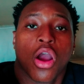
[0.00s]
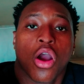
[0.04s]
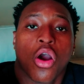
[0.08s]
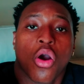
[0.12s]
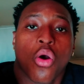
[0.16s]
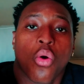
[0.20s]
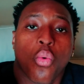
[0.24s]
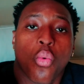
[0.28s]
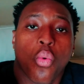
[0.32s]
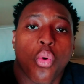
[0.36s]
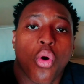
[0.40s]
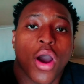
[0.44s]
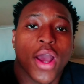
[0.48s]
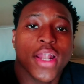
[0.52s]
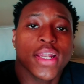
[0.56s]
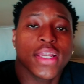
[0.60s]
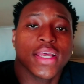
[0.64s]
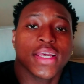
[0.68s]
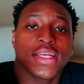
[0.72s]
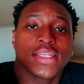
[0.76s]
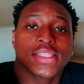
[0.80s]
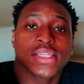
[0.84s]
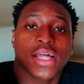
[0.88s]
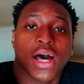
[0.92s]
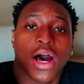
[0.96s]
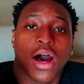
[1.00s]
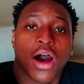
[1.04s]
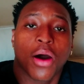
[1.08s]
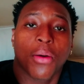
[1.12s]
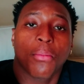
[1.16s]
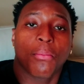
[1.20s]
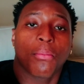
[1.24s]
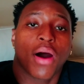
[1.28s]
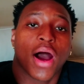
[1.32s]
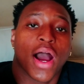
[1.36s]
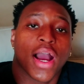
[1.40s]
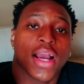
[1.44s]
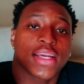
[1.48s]
What is up,
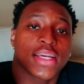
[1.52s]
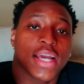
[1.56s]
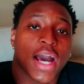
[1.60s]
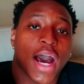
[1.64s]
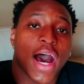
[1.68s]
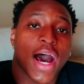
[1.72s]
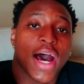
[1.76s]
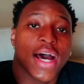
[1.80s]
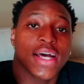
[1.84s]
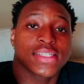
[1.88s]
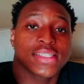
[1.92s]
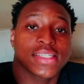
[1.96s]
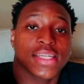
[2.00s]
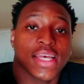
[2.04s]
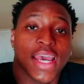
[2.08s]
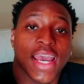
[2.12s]
my guys?